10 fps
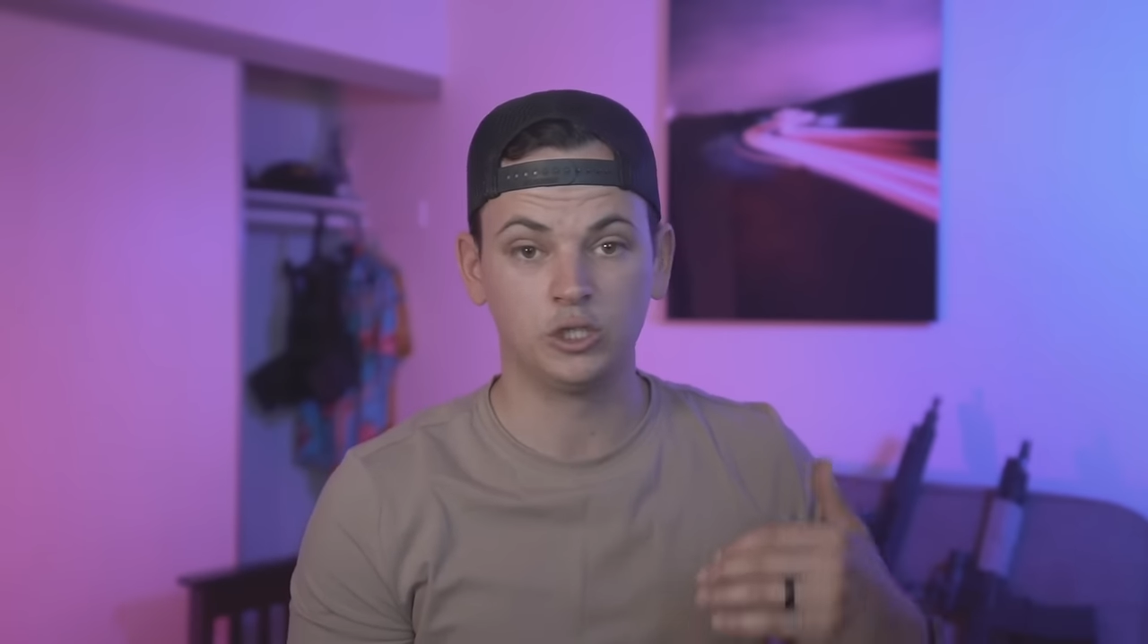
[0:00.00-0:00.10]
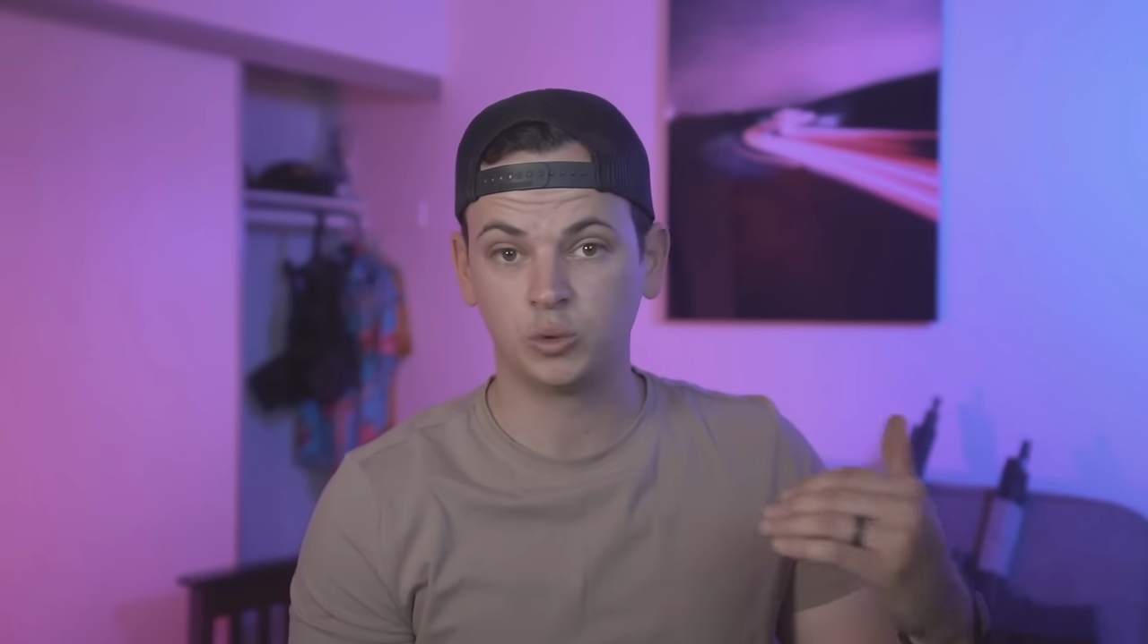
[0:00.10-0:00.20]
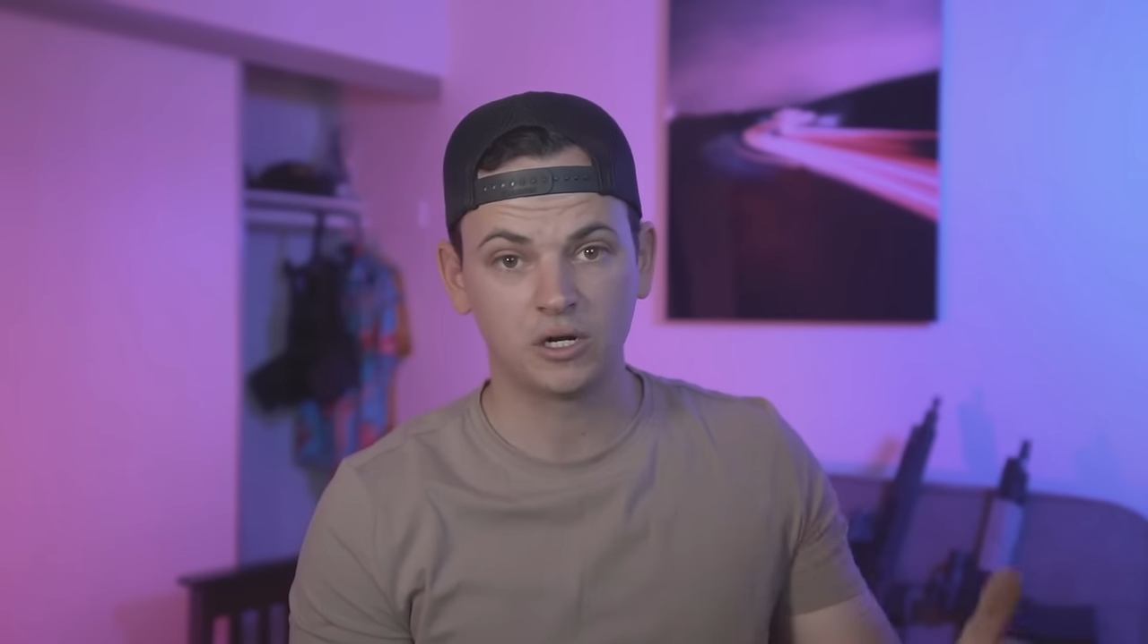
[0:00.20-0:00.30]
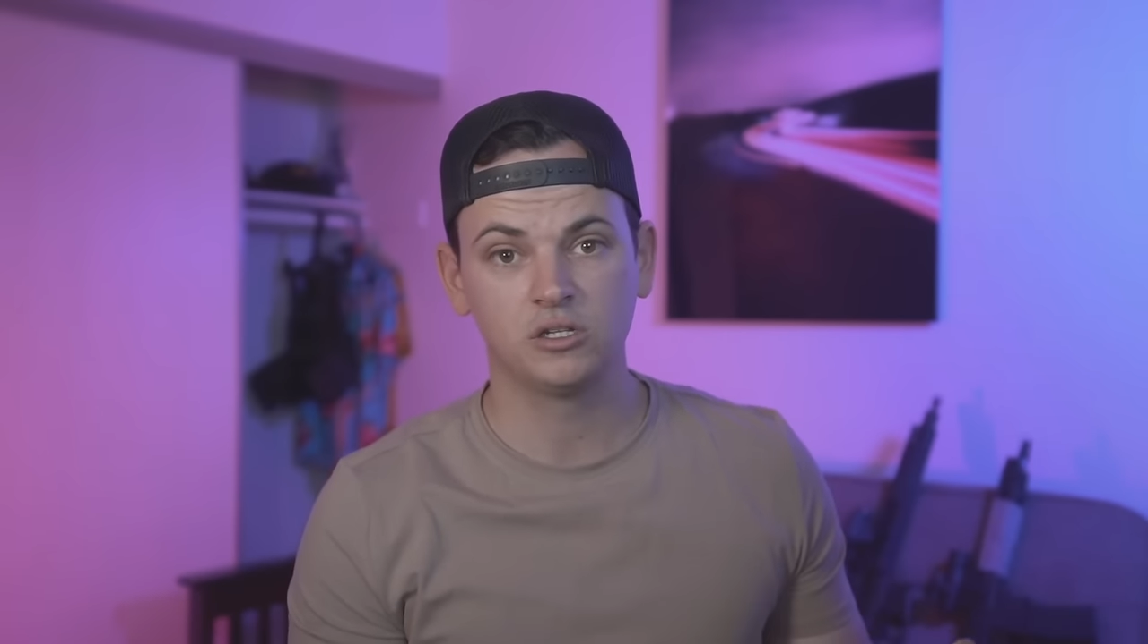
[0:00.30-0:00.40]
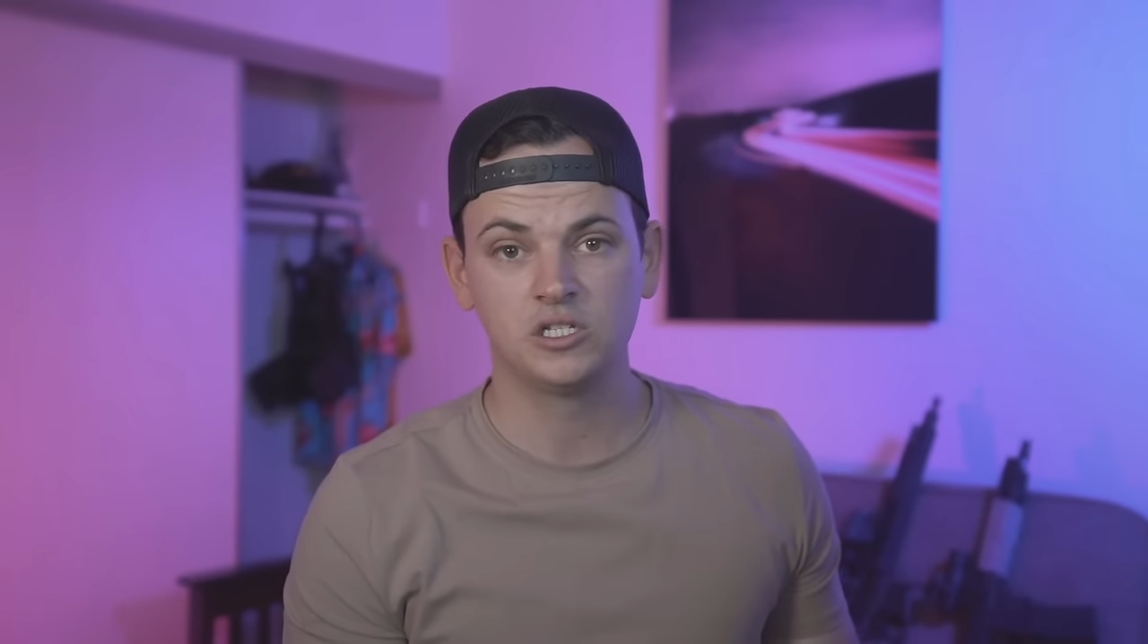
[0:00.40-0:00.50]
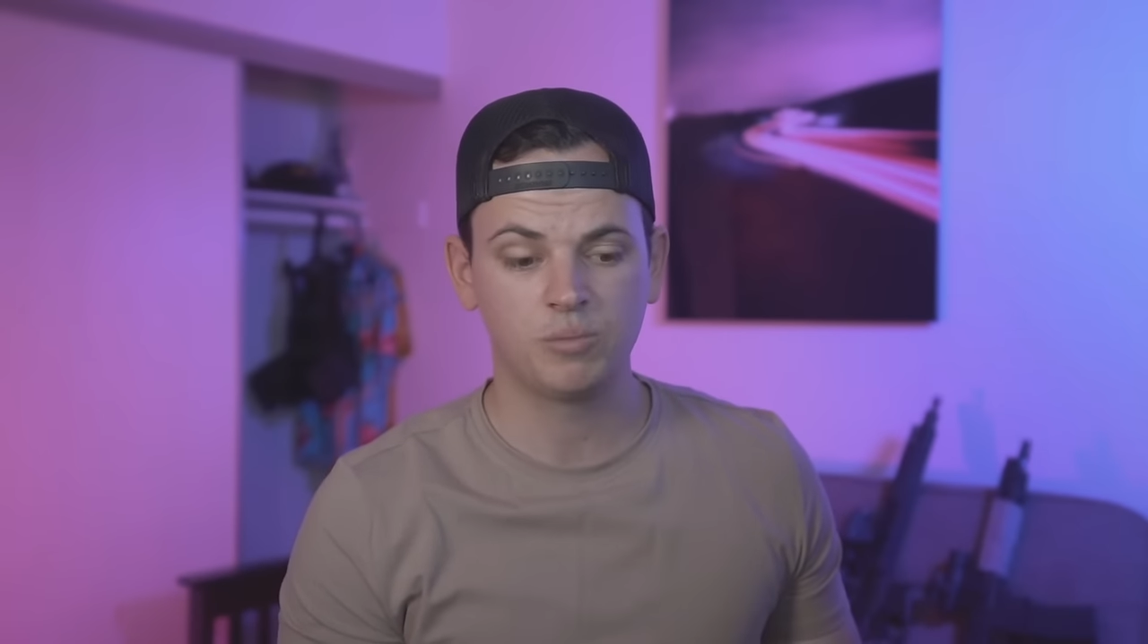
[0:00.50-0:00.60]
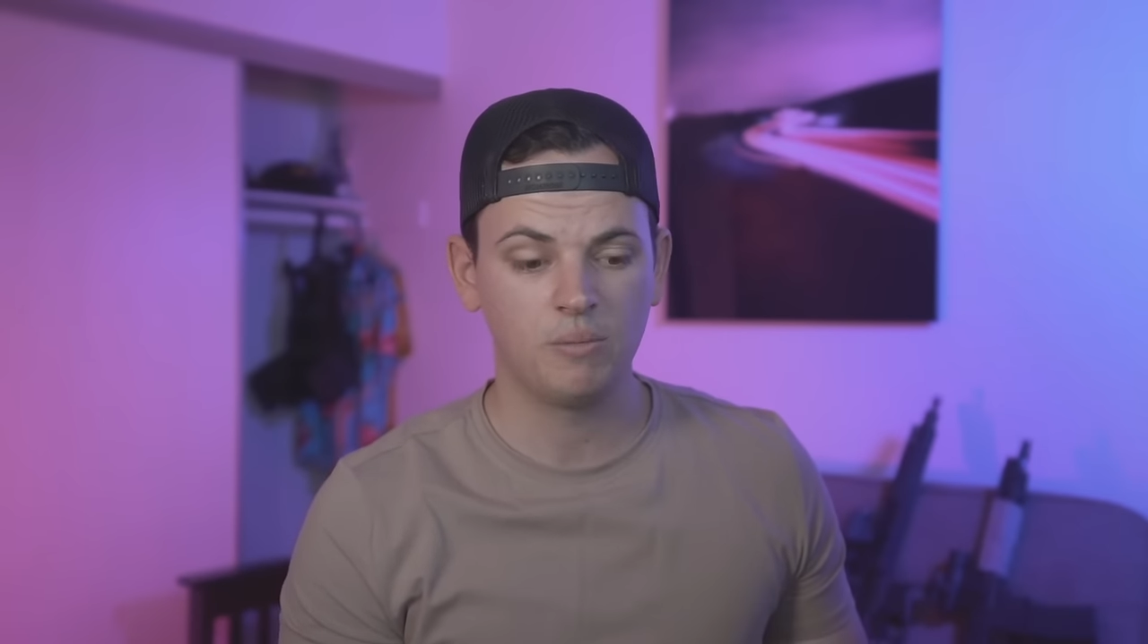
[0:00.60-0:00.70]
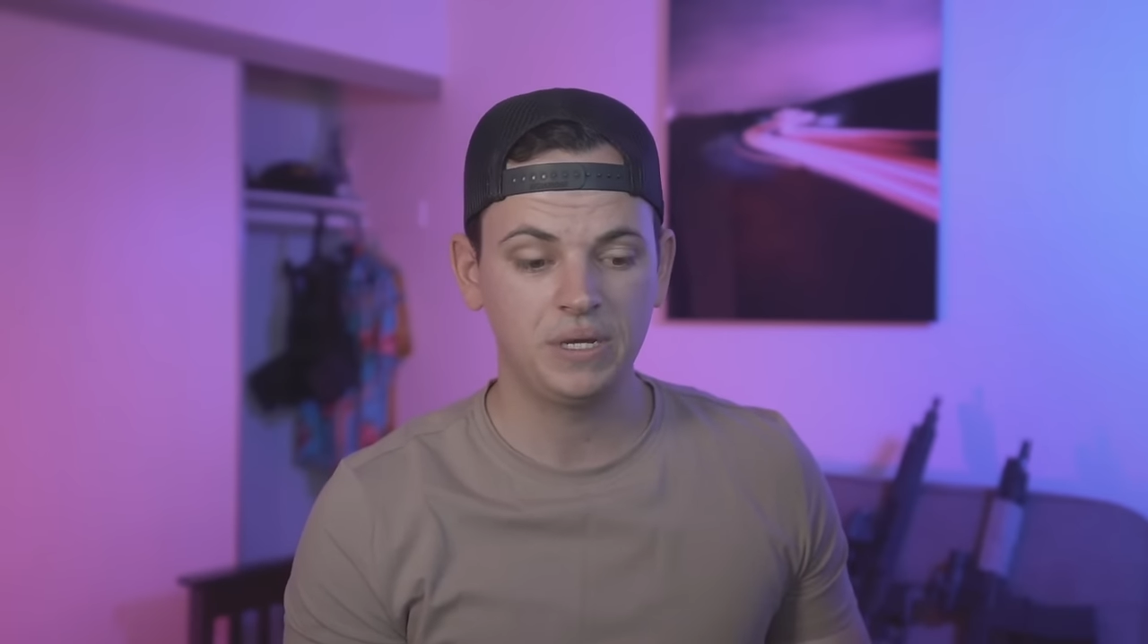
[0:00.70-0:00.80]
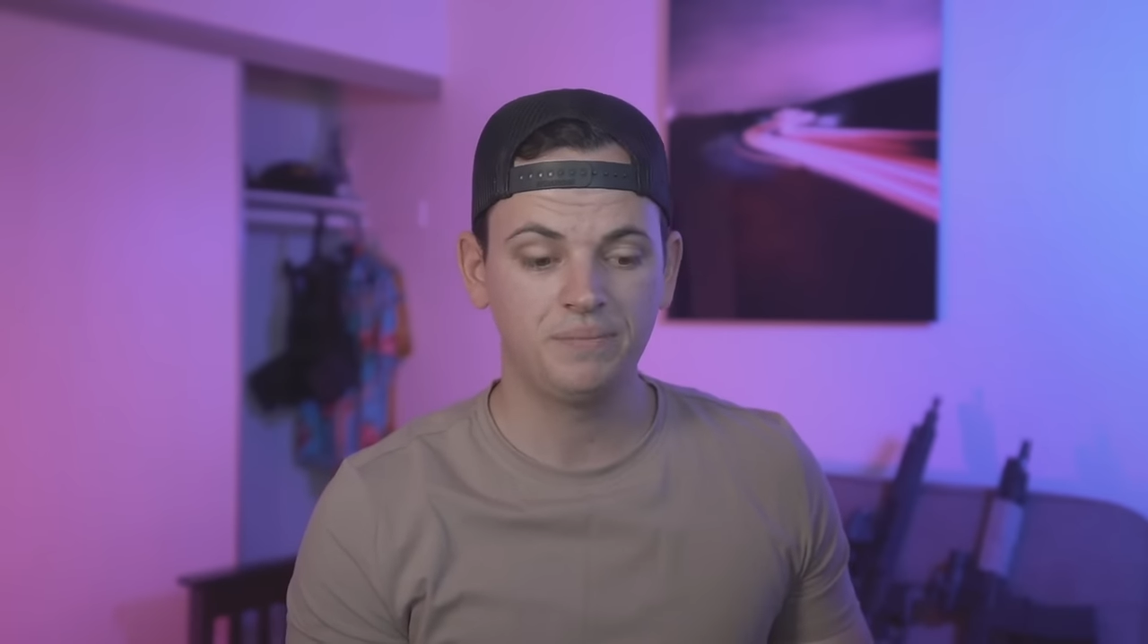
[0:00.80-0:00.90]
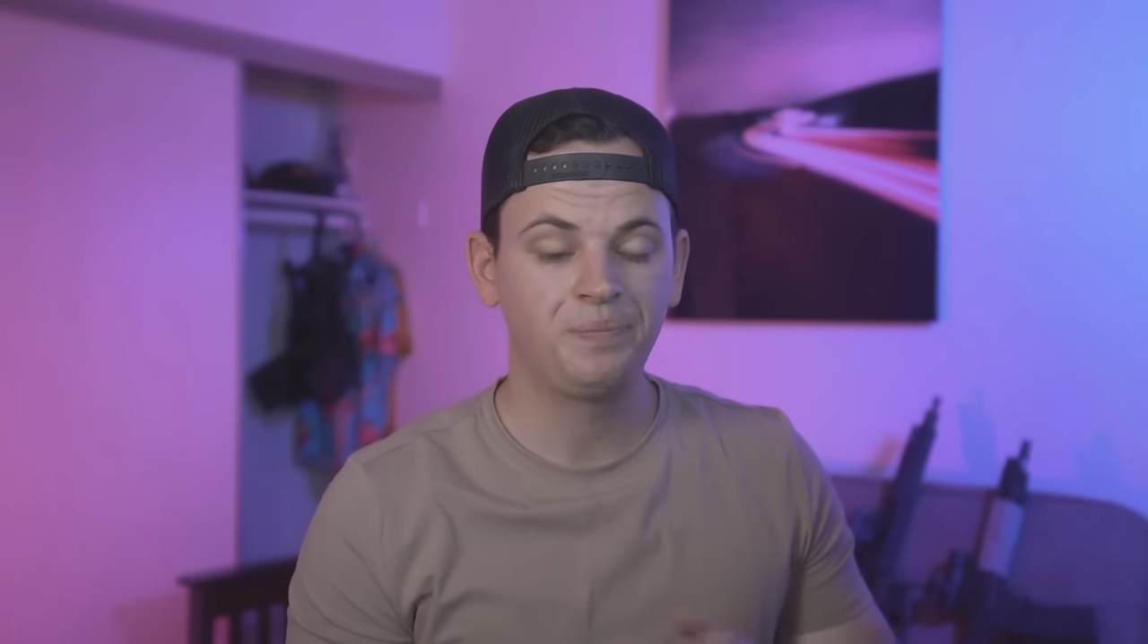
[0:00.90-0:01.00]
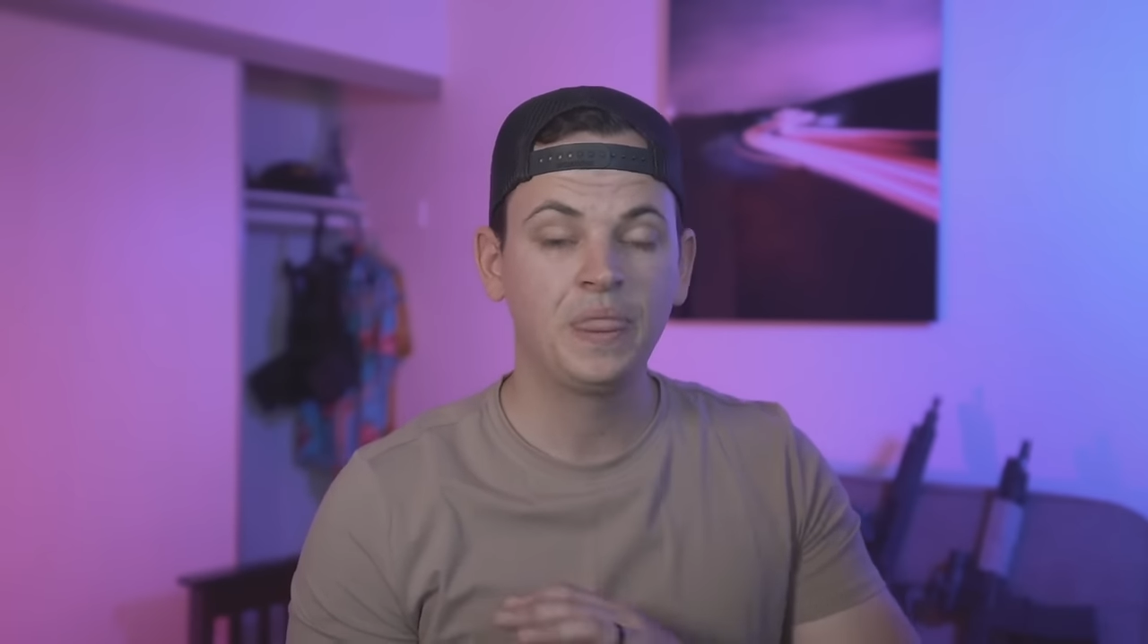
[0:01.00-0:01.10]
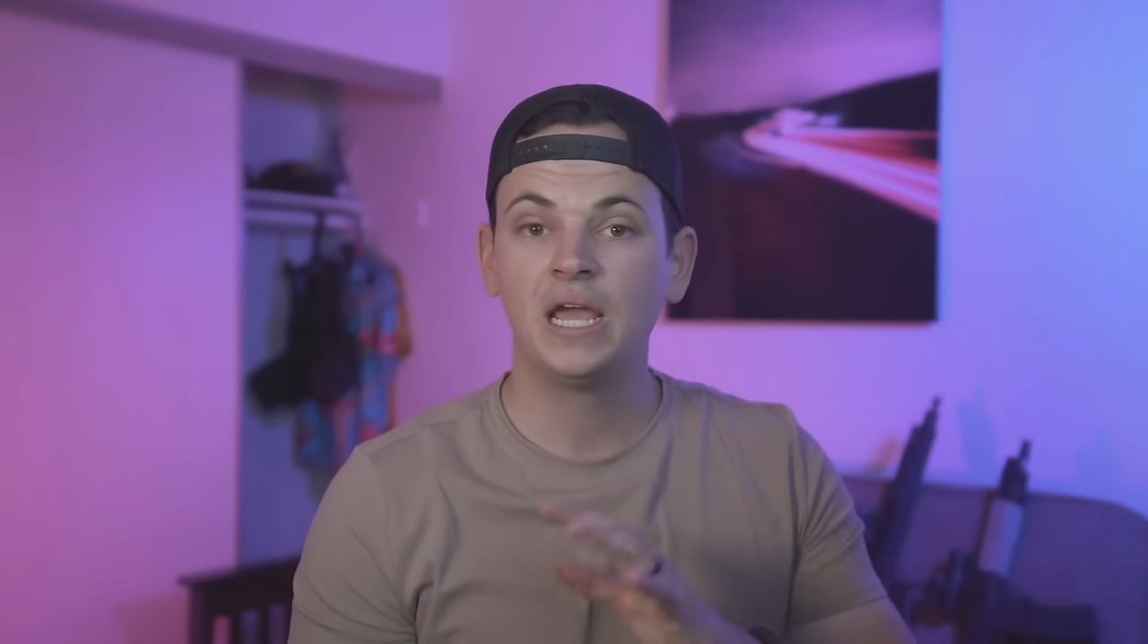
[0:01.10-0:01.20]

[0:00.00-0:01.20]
adrenaline's pumping.